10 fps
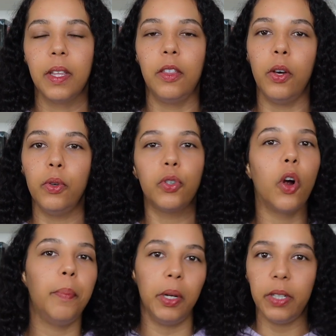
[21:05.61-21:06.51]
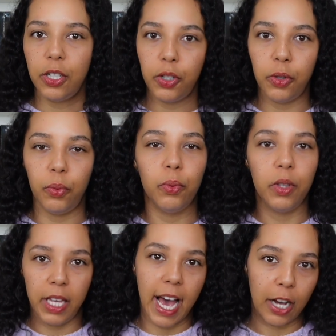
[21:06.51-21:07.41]
Those are built into
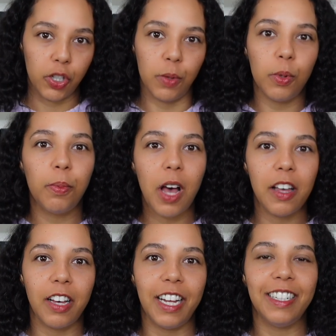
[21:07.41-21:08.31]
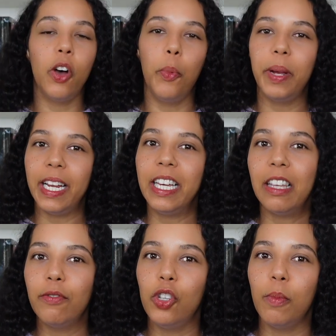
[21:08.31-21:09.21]
the actionable plotline. I hope I didn't
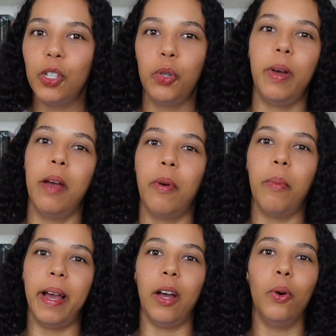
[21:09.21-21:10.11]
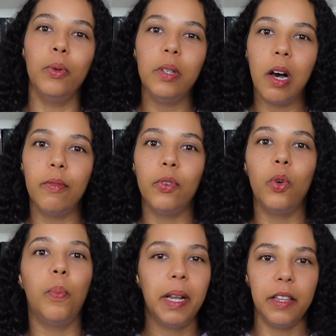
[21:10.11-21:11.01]
give too much away about my own
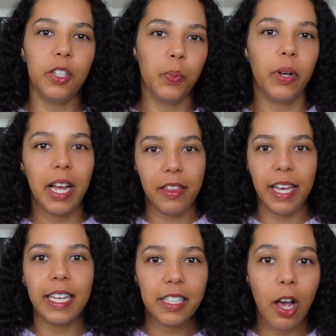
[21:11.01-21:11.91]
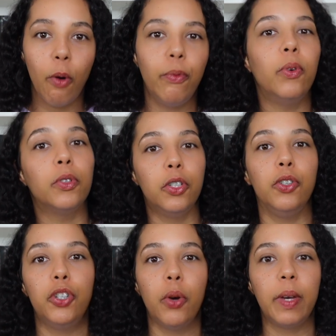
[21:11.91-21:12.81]
novel, but at this point, I think it's helpful to
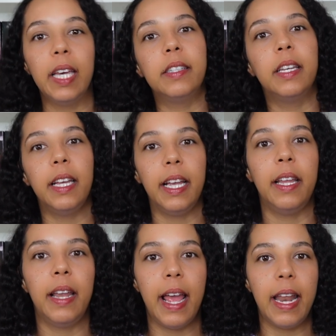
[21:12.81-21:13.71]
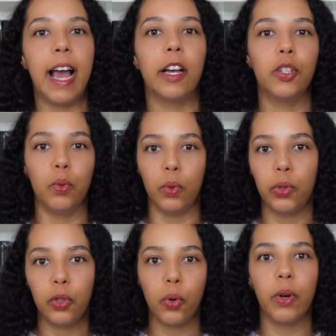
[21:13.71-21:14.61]
showcase it in an actual
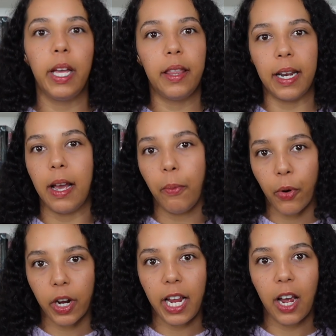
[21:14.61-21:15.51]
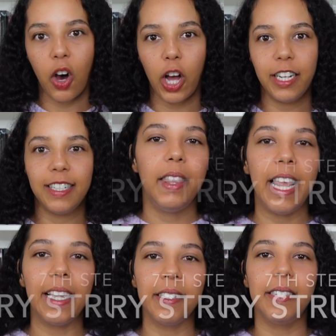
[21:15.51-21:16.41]
story that I'm working on.
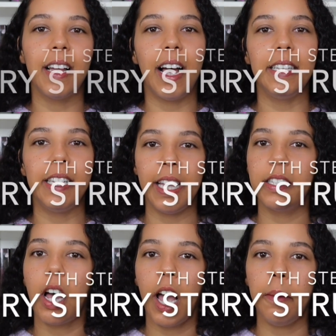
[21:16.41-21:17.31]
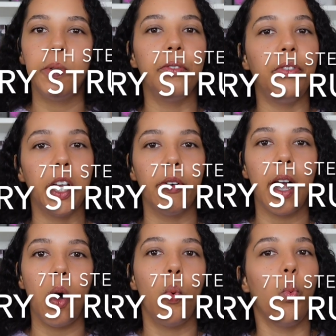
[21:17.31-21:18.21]
Next, I take time to figure
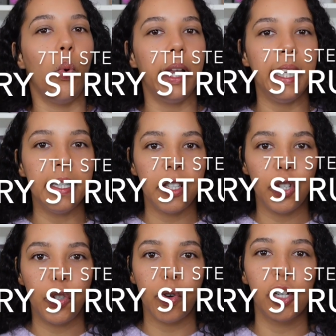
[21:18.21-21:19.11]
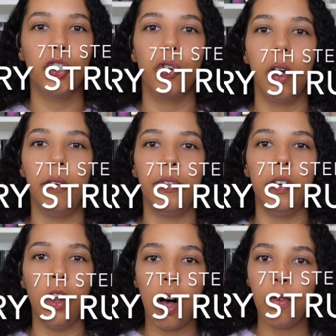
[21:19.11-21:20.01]
out what is the structure of the
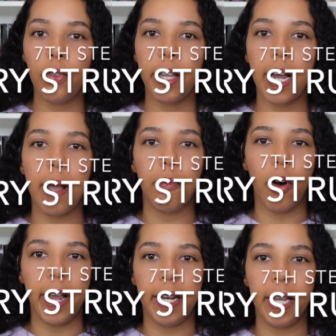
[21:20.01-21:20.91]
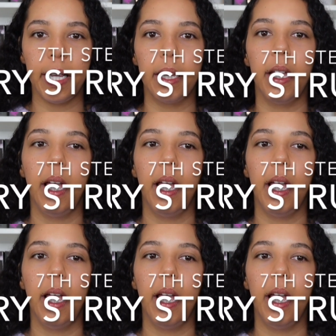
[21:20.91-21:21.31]
novel that I'm writing.